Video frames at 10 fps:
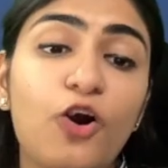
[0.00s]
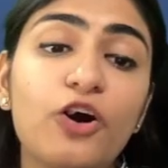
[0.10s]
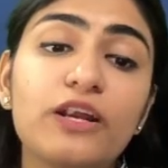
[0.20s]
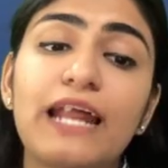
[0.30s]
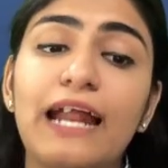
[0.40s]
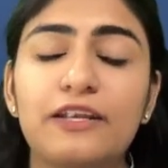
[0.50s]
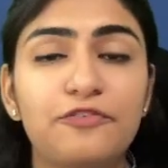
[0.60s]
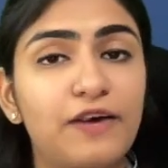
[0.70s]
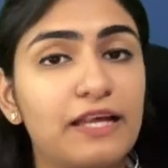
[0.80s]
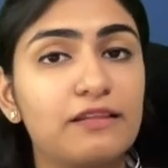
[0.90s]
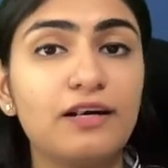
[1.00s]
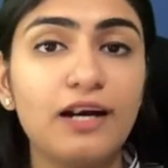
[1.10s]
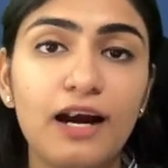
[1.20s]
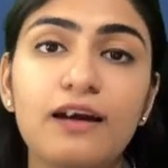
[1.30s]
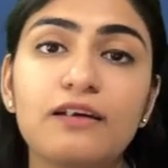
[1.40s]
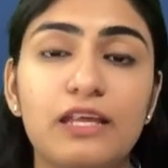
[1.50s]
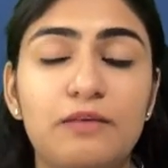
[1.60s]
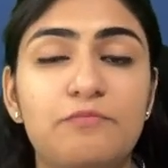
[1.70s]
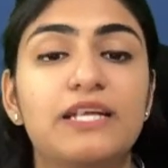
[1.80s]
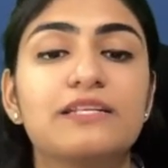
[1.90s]
or ratify the
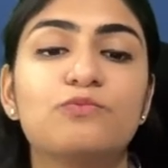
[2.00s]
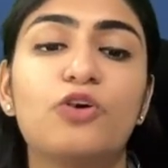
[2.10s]
agreements.